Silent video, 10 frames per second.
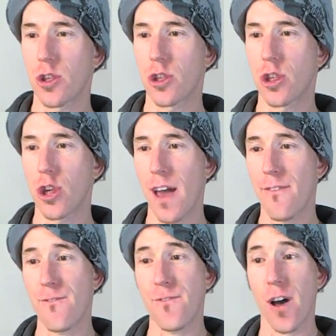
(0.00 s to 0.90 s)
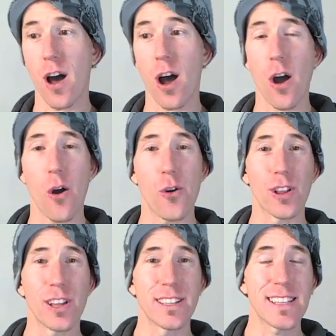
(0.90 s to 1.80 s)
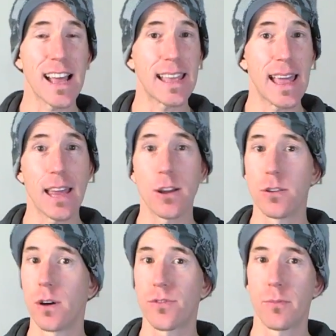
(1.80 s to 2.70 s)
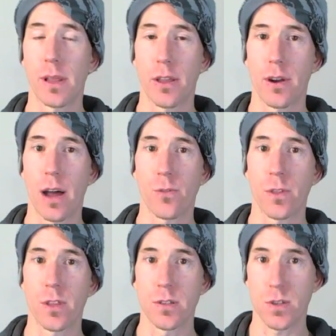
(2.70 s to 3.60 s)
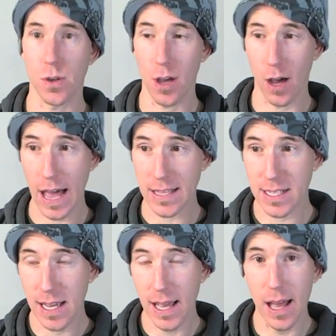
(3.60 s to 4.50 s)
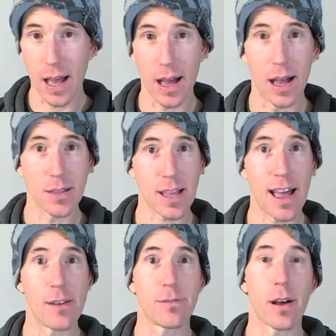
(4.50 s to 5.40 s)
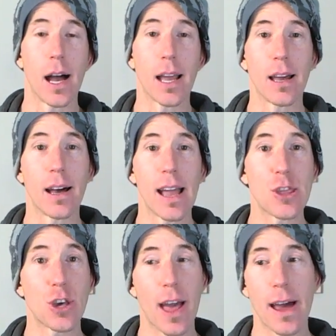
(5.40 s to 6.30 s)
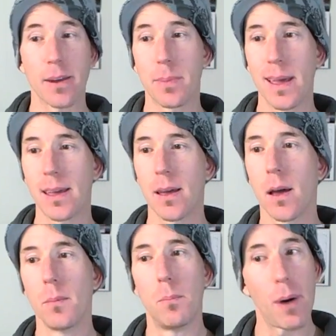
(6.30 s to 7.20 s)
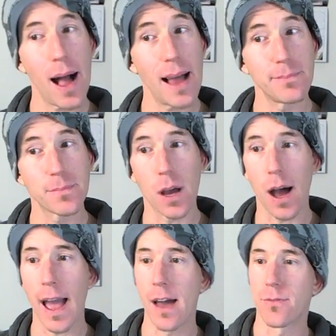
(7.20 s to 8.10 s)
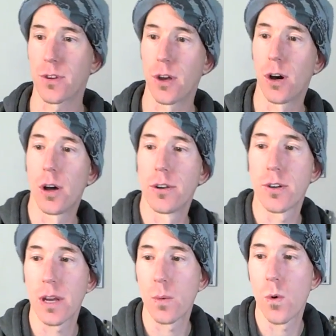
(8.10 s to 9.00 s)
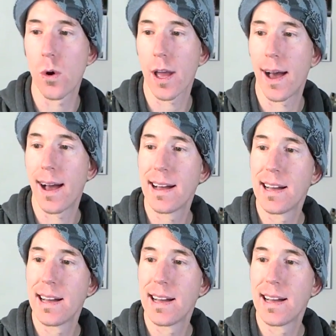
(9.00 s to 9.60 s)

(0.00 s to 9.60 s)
Jeff Hoagland. Again, not familiar enough with these two guys to have a educated pick, but I have gone Donnie Walker